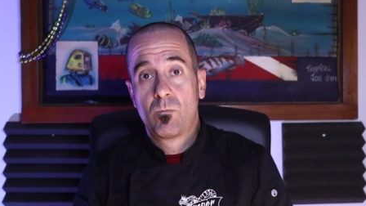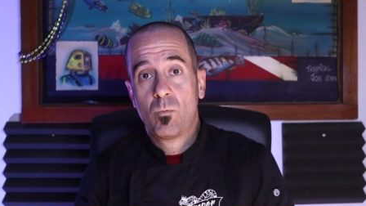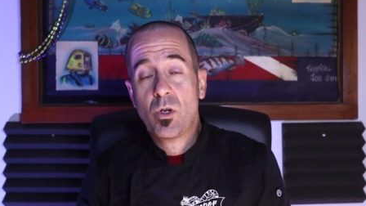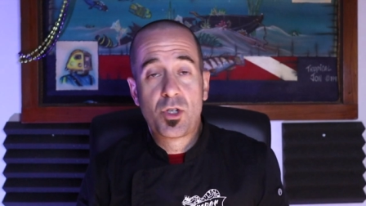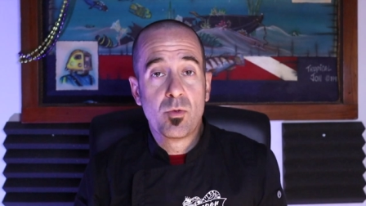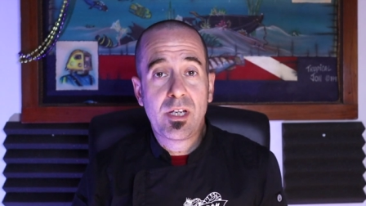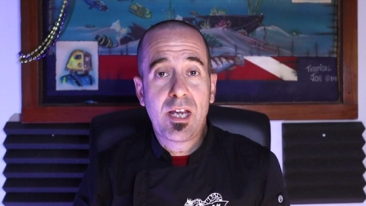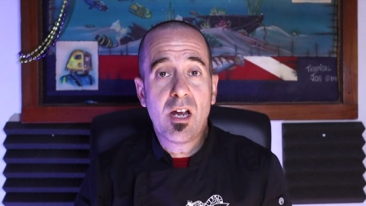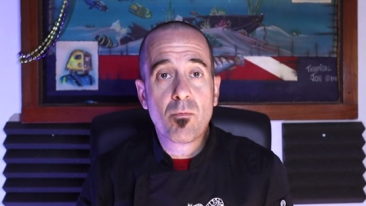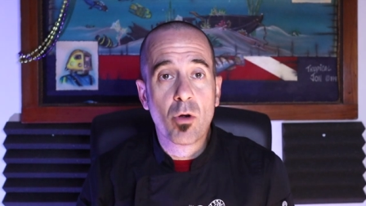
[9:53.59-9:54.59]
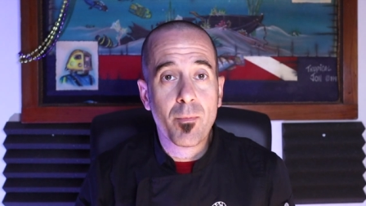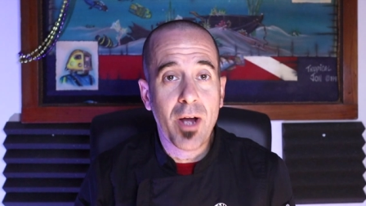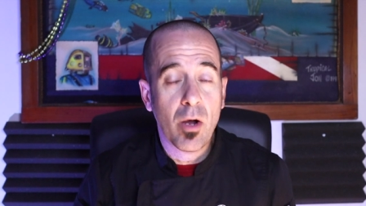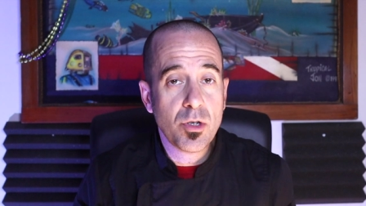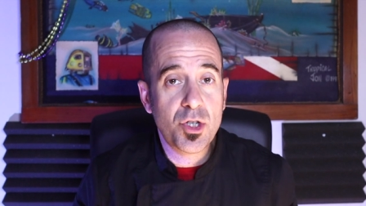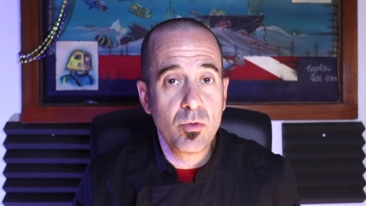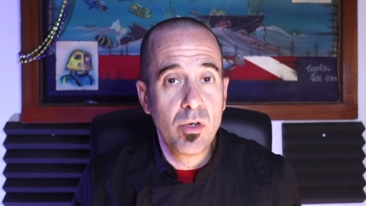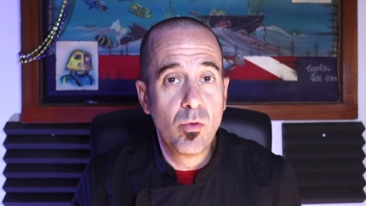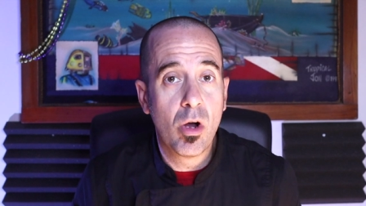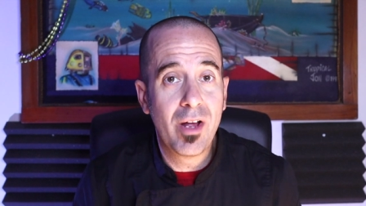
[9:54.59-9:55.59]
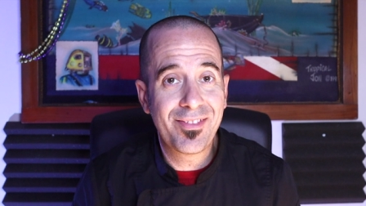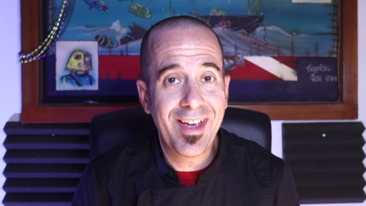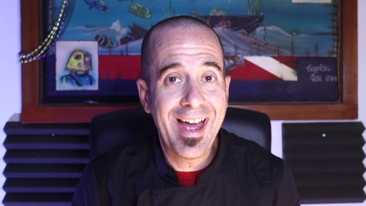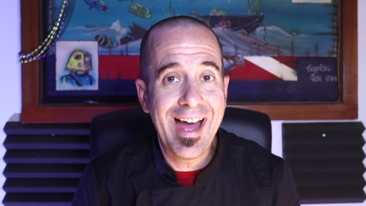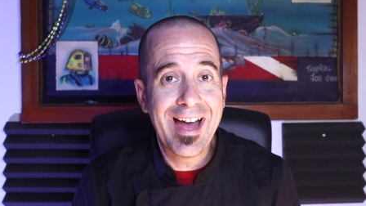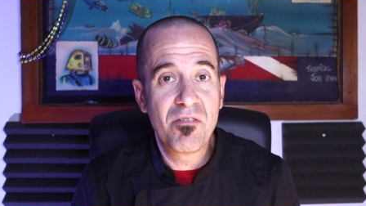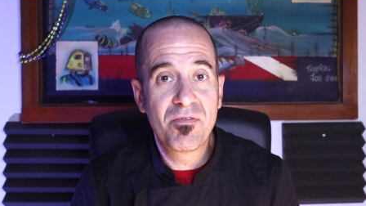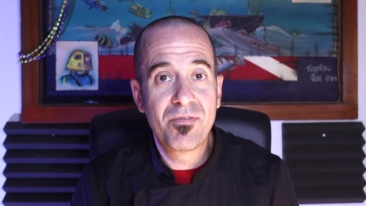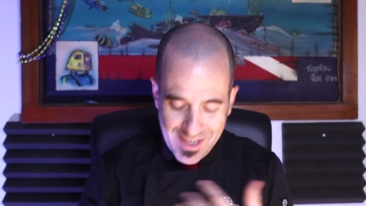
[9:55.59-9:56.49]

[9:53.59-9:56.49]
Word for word: which do we care more about? Which do we want to have?